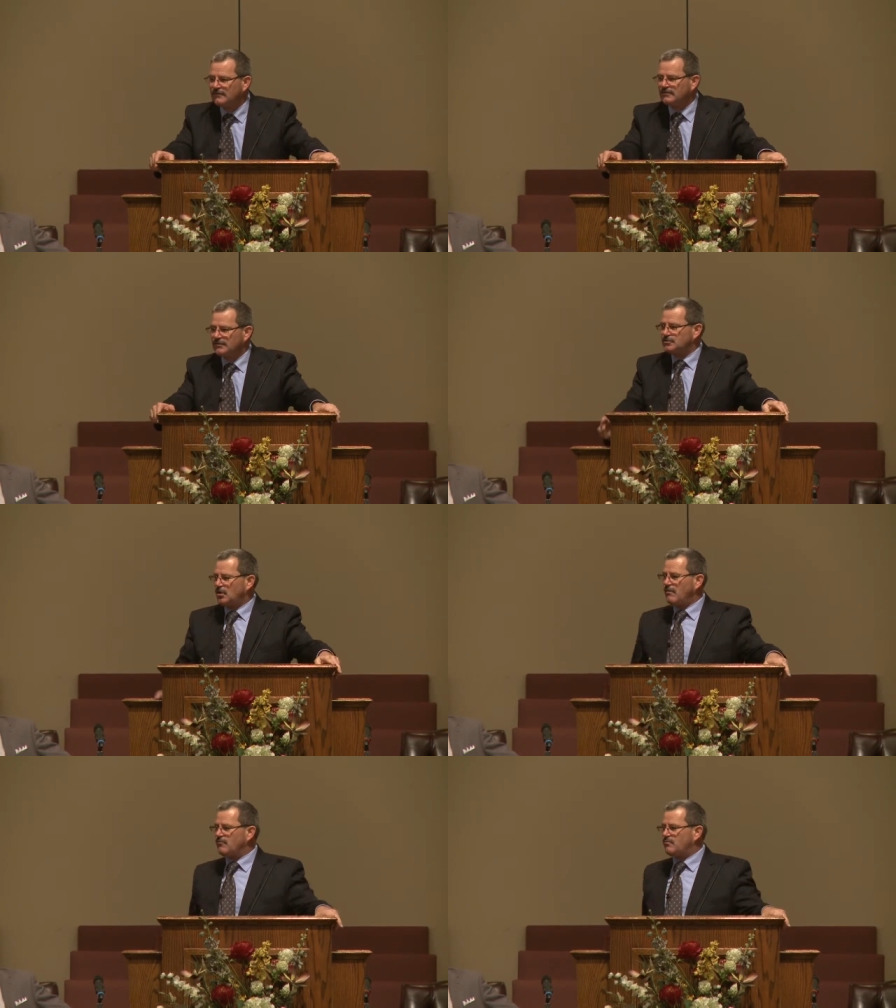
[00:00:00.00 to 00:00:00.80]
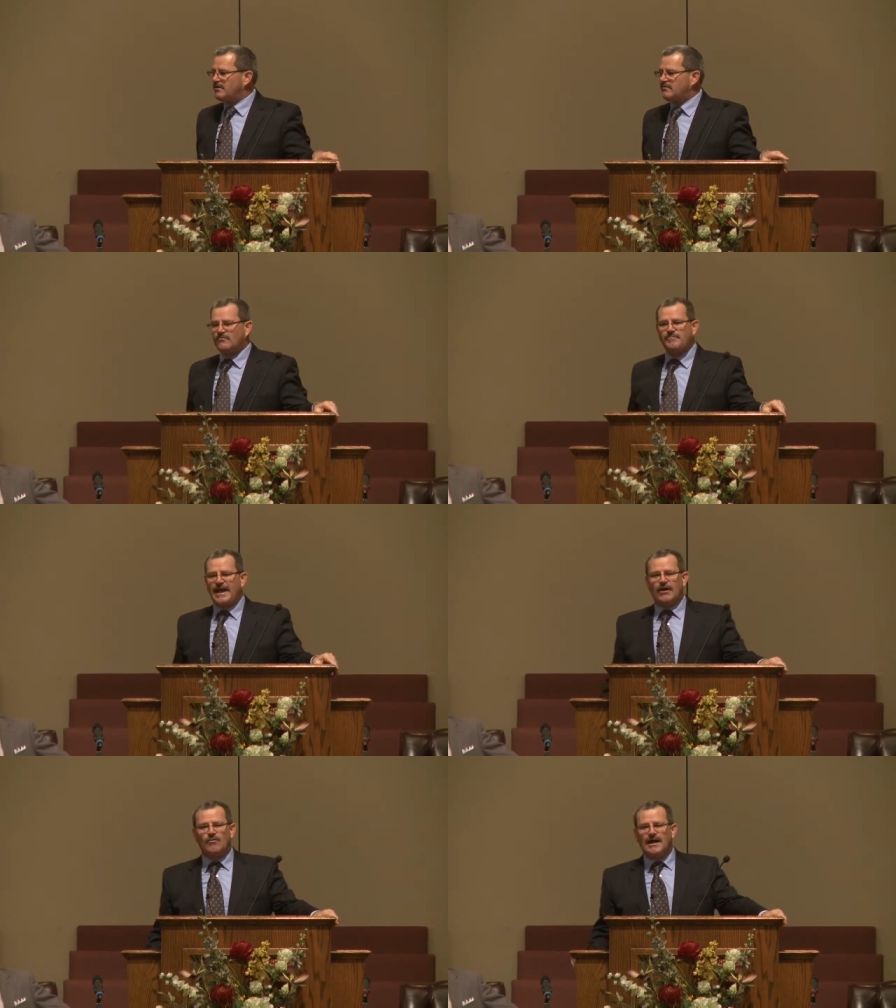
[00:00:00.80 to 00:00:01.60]
The Jehovah's Witnesses
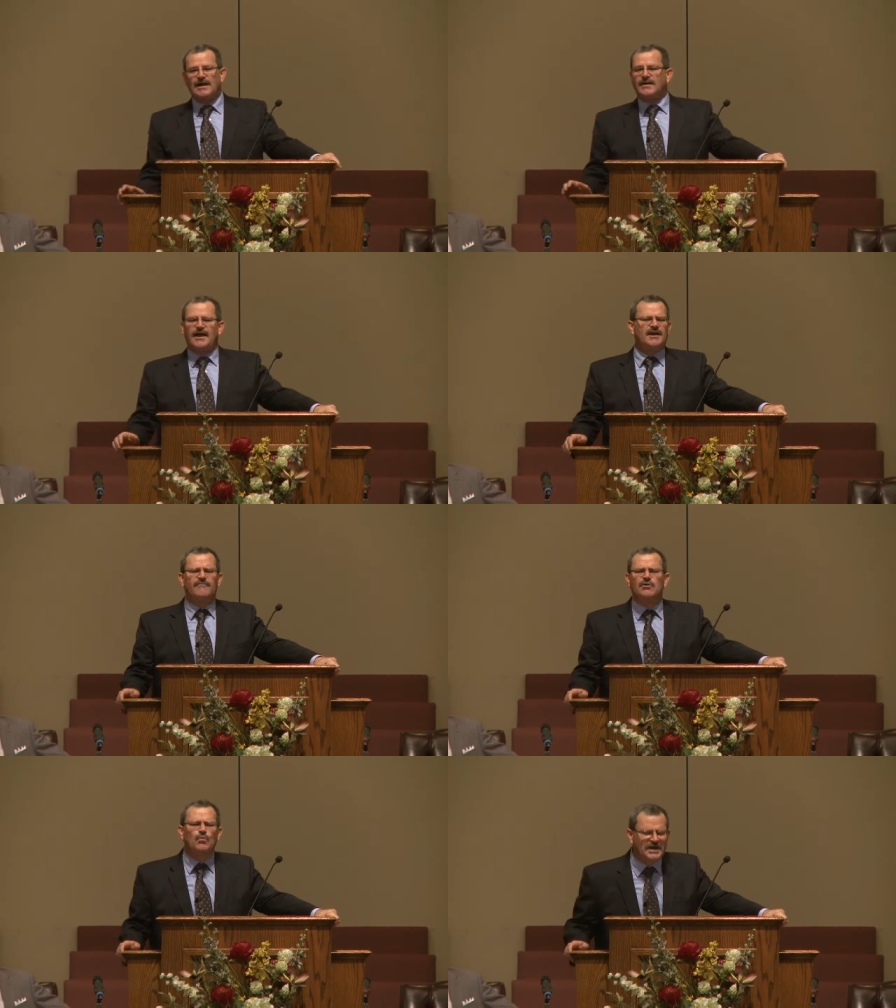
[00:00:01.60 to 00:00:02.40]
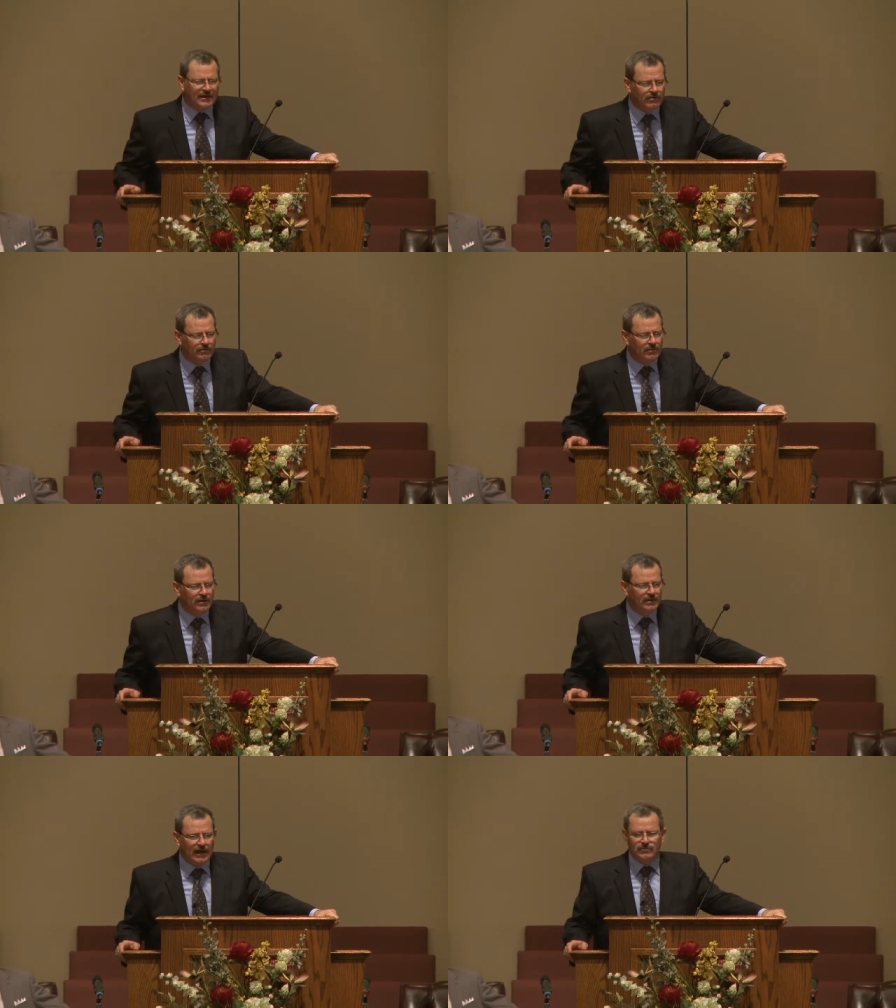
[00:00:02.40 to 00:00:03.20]
bang on my gate every week.
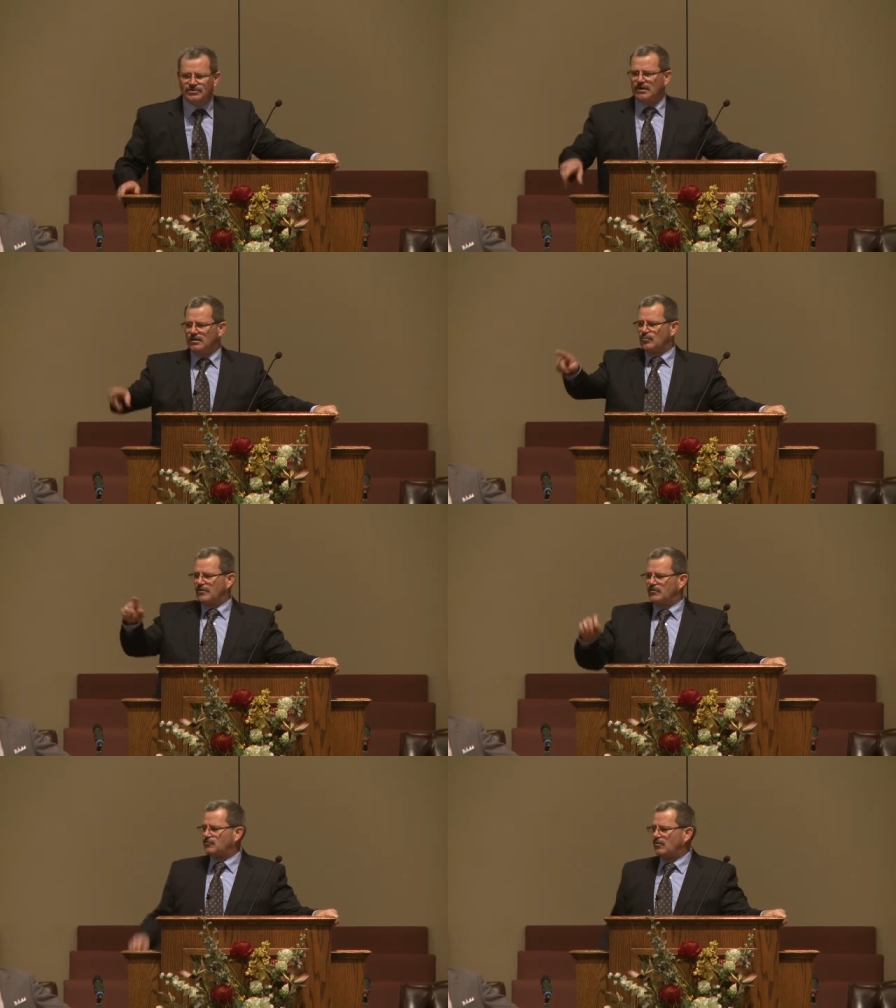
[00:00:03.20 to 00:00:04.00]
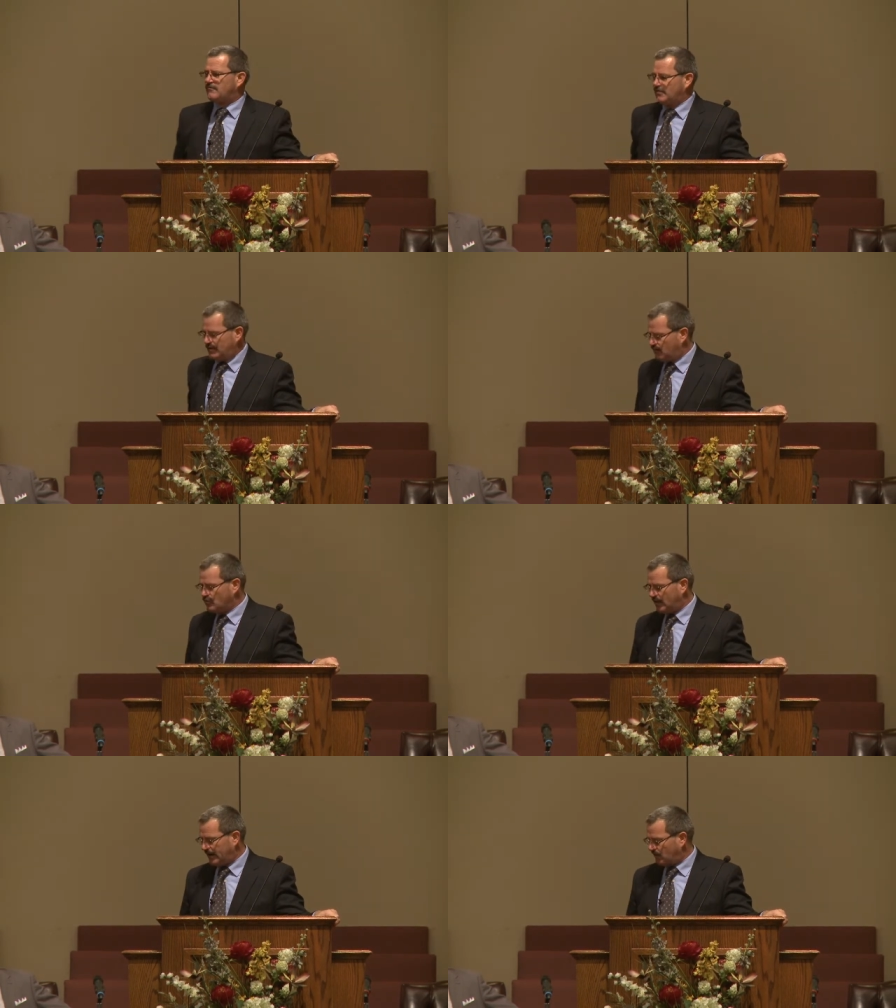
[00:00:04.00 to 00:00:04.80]
I was telling Brother Troy's Sunday school
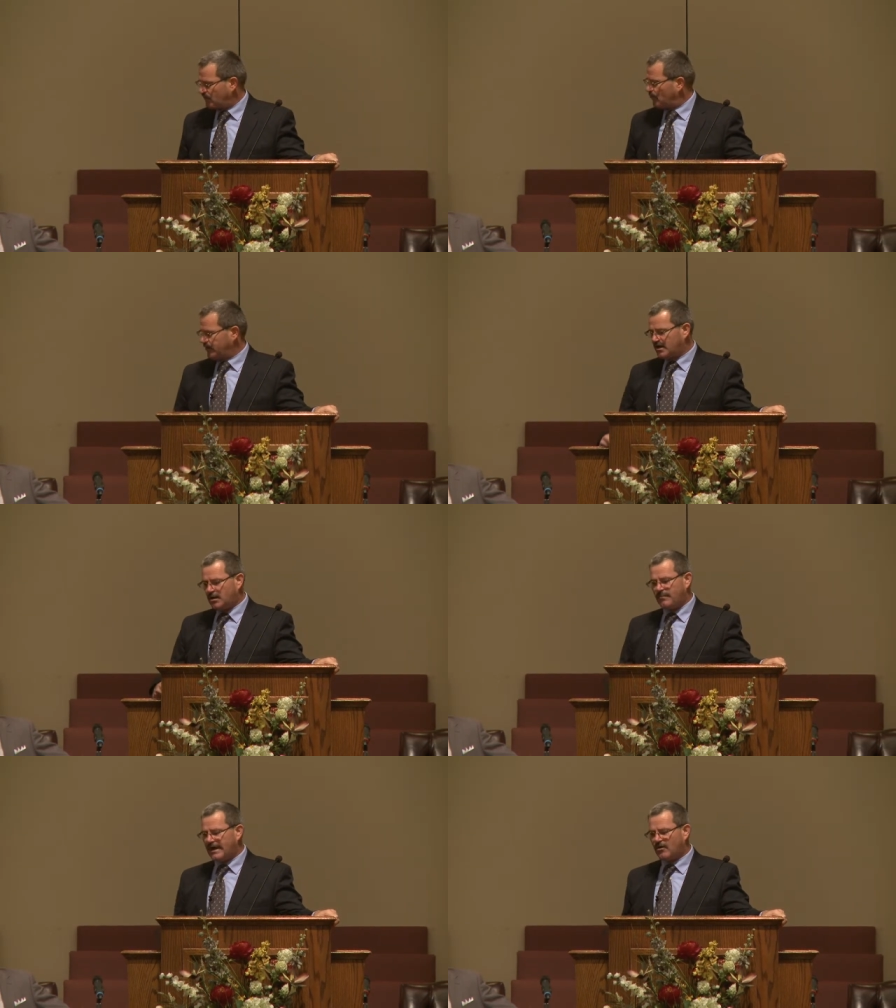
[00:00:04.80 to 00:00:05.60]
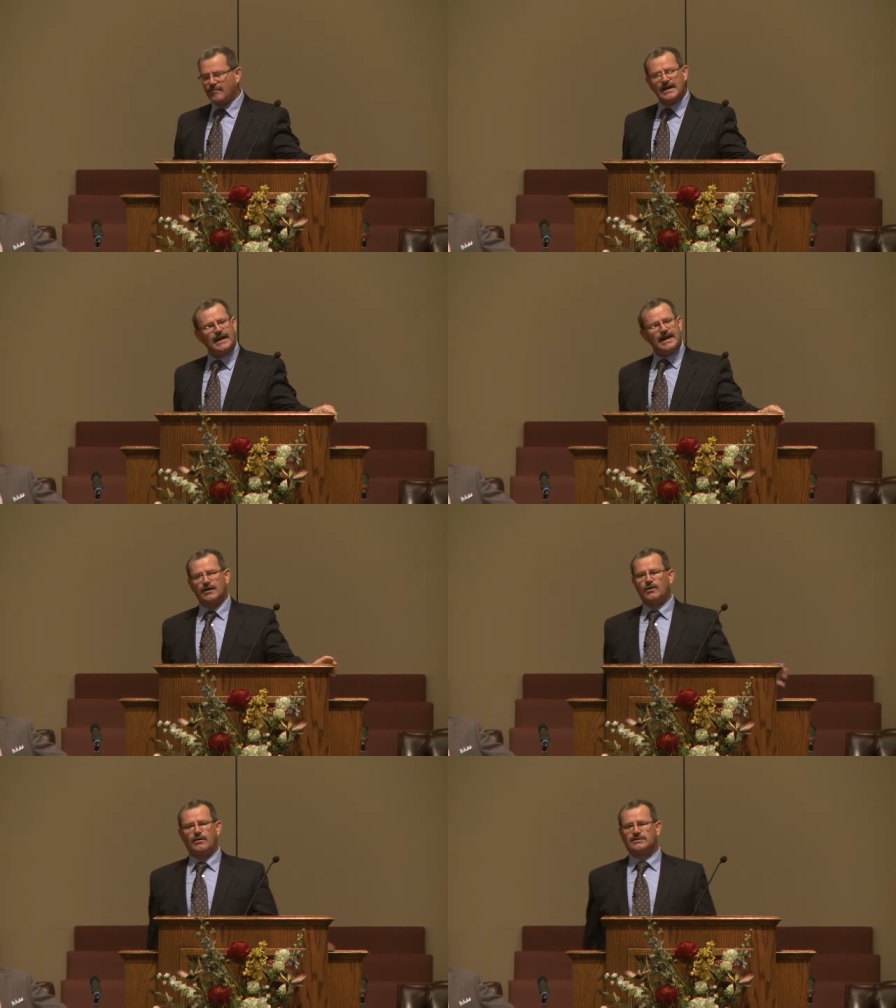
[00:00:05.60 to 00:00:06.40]
class this morning, they come bang on my gate, I
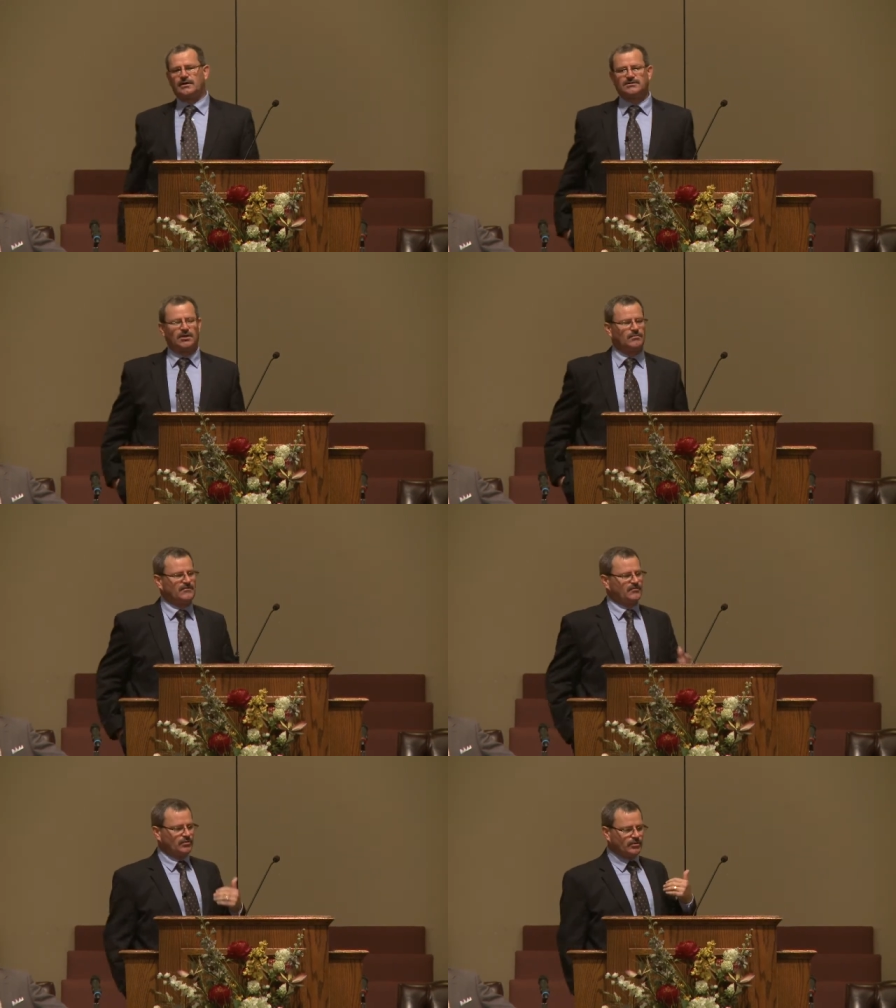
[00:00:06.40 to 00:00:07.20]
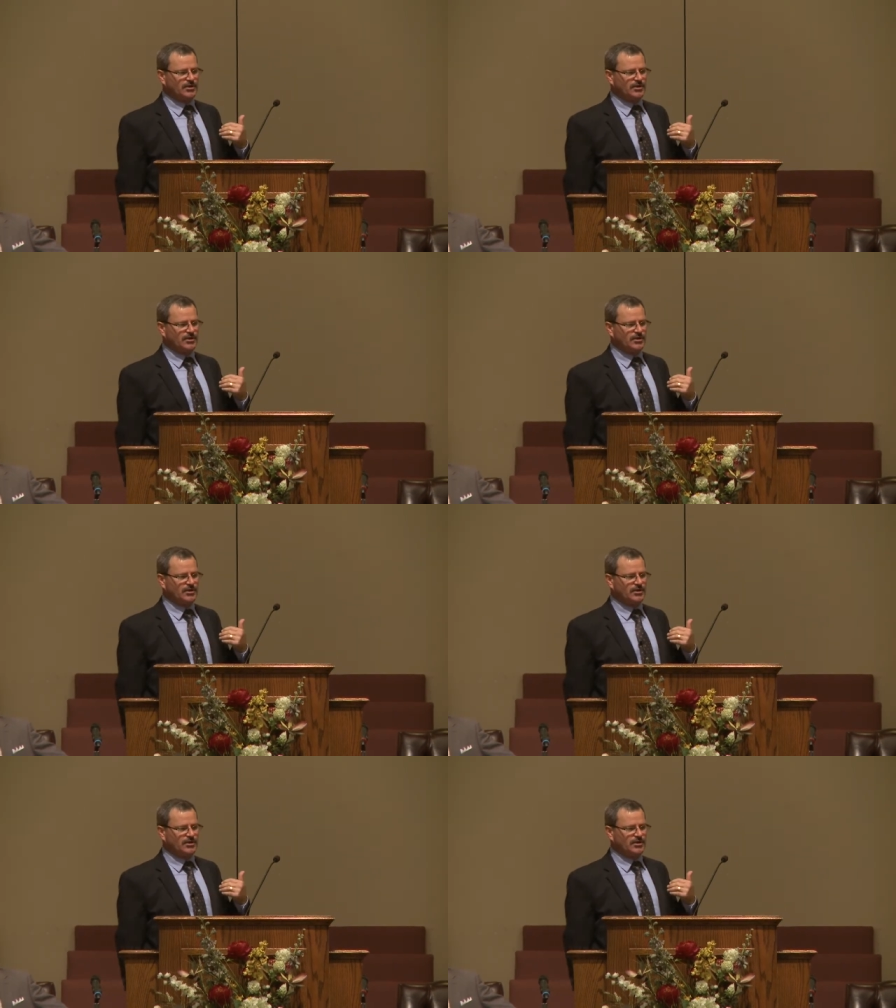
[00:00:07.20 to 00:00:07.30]
go out there and tell them, listen, you want to